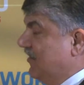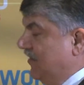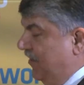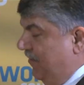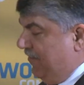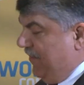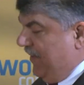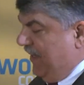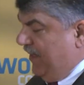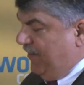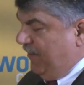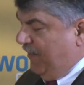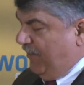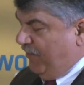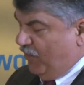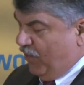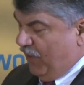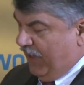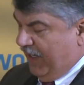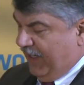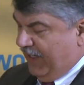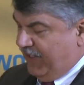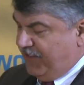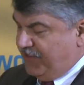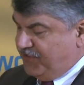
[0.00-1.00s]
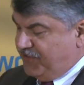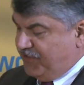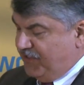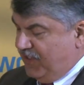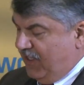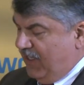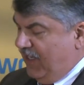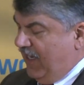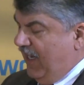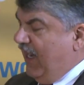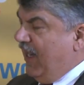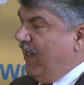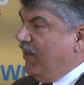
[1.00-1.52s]
the minimum wage,
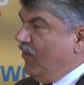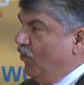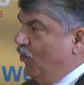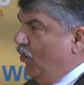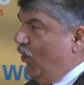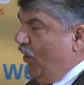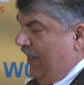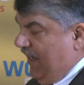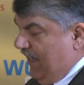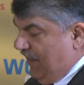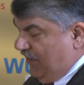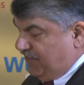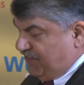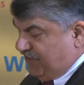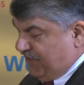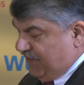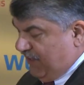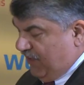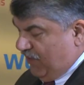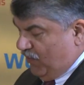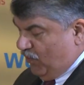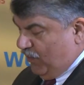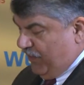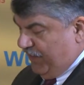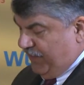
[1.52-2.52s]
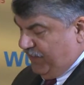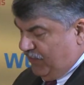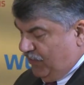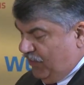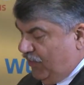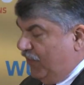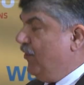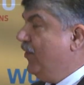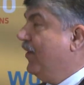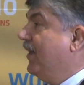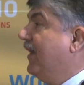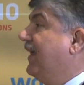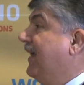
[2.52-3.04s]
and what else can we
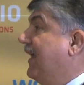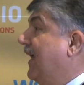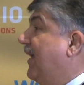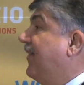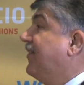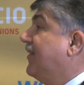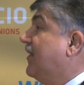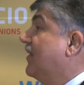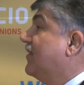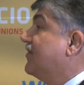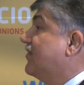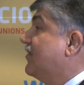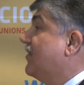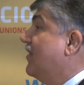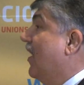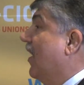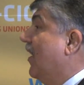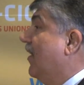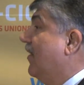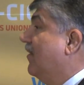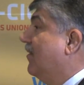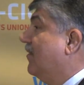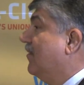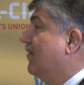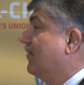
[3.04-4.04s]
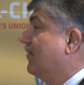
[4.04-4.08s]
do to get this done?